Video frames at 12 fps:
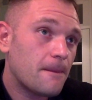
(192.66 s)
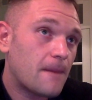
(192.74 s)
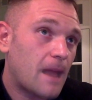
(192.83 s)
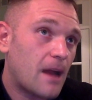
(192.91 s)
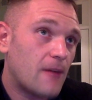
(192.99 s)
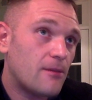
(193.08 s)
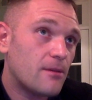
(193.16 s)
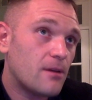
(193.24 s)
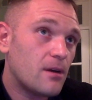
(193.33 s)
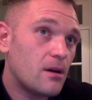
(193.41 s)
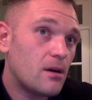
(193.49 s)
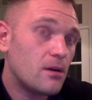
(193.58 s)
have
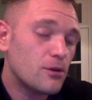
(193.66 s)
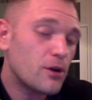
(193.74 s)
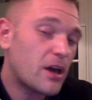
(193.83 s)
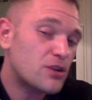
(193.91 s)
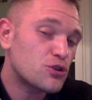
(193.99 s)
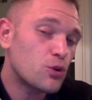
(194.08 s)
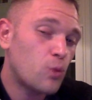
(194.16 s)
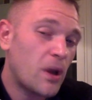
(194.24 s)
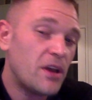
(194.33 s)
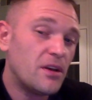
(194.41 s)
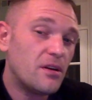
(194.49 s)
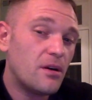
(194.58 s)
a little extra
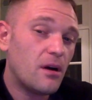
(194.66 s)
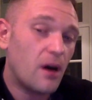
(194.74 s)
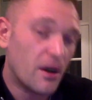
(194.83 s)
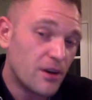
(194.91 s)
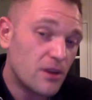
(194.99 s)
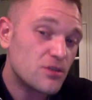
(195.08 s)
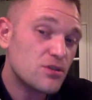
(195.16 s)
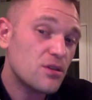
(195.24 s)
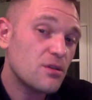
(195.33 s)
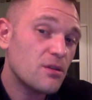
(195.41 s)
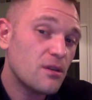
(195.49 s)
weight on us,